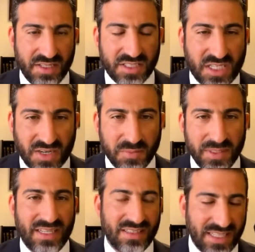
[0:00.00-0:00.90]
The
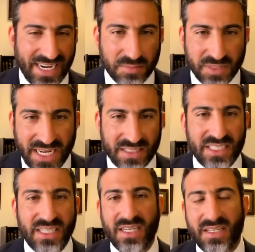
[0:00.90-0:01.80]
government, Adam
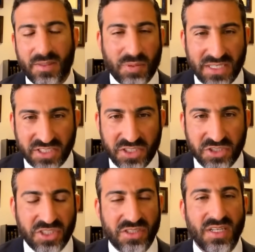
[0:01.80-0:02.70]
Lally, the
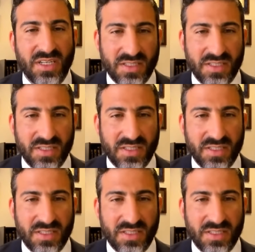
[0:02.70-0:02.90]
prosecution,